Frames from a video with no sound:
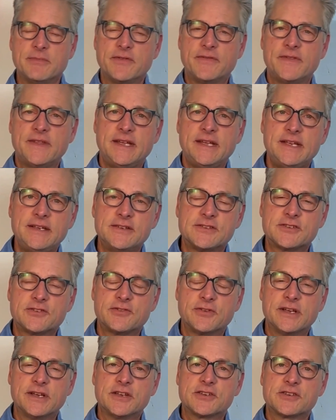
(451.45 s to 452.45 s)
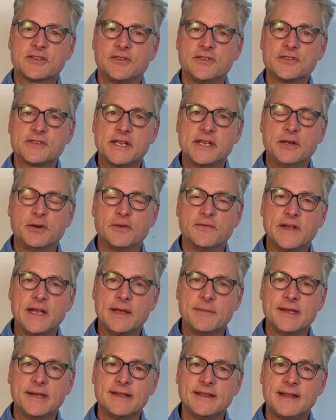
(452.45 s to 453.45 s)
of these traditional
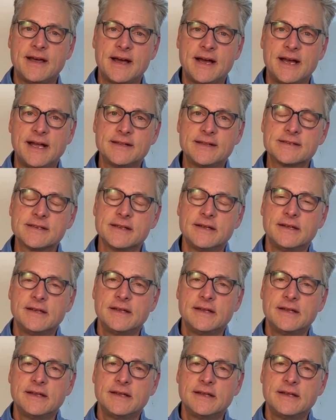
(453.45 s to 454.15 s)
single-family lots